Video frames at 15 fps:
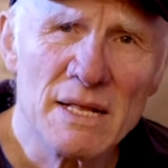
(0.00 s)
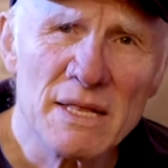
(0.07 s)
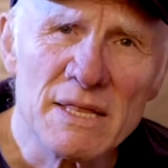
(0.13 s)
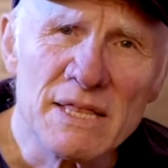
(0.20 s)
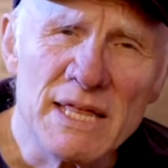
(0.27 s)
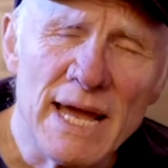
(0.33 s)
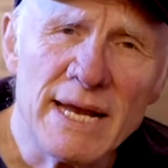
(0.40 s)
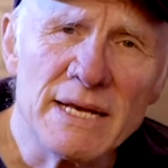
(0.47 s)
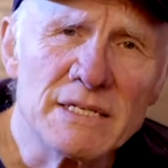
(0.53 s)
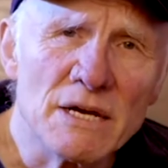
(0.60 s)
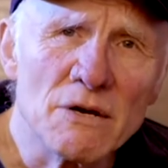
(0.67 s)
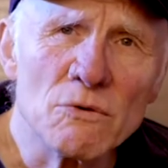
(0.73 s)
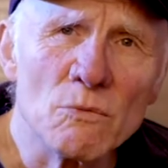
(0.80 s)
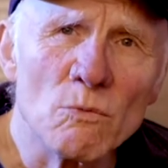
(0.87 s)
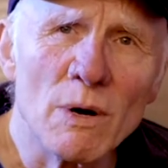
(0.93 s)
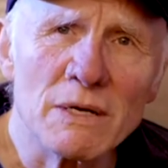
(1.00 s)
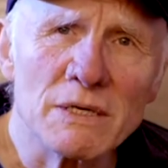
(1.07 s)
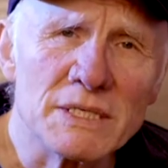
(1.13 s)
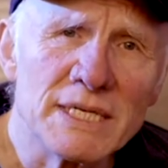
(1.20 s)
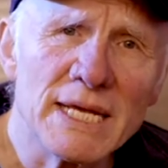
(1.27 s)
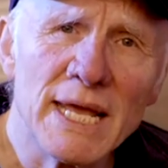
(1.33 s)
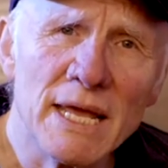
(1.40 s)
They don't
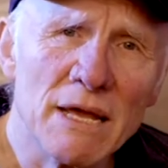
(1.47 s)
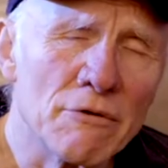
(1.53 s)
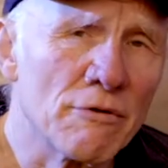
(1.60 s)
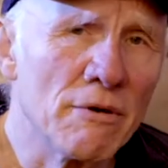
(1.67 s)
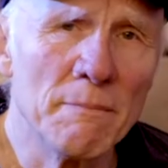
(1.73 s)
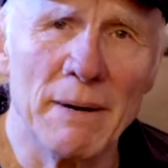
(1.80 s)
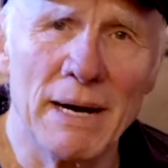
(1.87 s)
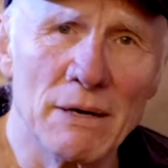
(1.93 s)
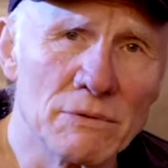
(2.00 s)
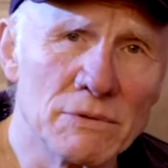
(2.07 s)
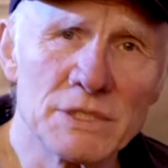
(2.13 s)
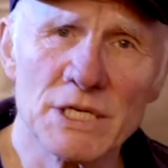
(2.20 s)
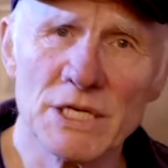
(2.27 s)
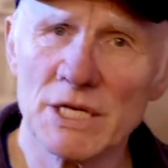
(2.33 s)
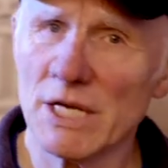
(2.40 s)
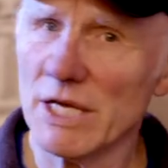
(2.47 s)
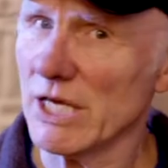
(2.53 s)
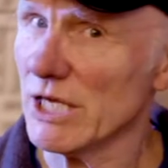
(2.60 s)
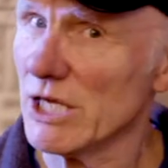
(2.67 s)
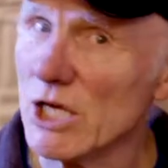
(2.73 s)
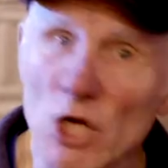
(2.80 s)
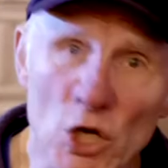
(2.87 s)
want to hear about
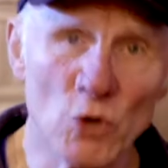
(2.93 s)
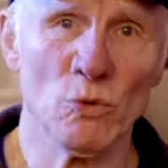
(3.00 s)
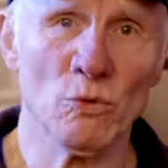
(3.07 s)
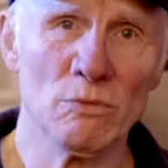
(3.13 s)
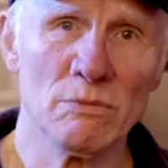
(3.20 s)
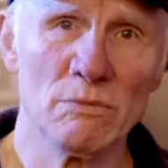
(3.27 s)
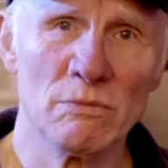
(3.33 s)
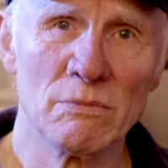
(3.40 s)
you.